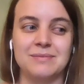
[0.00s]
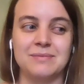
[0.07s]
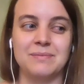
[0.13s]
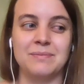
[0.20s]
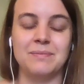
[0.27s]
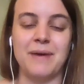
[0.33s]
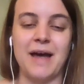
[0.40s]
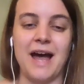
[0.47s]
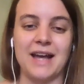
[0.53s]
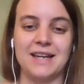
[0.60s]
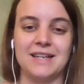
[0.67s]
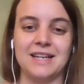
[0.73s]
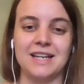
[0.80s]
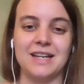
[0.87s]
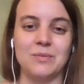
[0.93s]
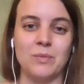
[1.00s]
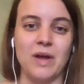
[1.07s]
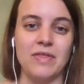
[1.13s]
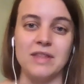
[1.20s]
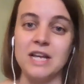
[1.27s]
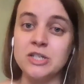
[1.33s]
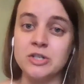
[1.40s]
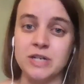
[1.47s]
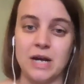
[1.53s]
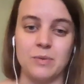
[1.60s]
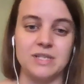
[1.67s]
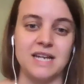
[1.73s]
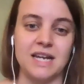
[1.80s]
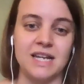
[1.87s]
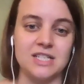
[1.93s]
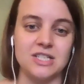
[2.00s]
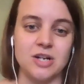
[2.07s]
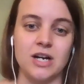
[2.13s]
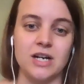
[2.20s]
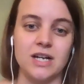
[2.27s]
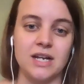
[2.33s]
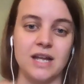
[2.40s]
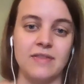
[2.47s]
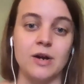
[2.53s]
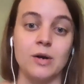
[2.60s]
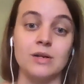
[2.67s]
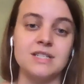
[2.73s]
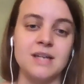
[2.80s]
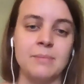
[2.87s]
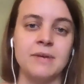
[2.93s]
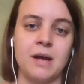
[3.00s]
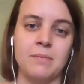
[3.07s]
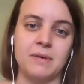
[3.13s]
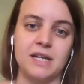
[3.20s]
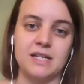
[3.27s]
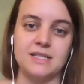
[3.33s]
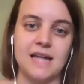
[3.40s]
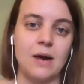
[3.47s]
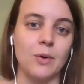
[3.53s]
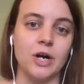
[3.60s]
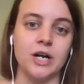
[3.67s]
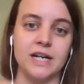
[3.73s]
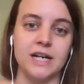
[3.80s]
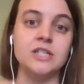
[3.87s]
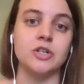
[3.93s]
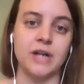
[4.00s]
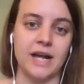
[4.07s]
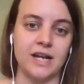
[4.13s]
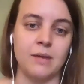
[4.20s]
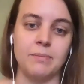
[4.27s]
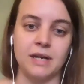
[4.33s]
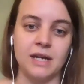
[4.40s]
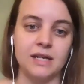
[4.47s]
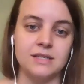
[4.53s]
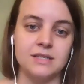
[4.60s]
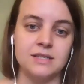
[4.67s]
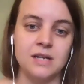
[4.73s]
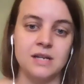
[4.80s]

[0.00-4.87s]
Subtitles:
back when the internet was getting started, and there were some companies that were internet companies.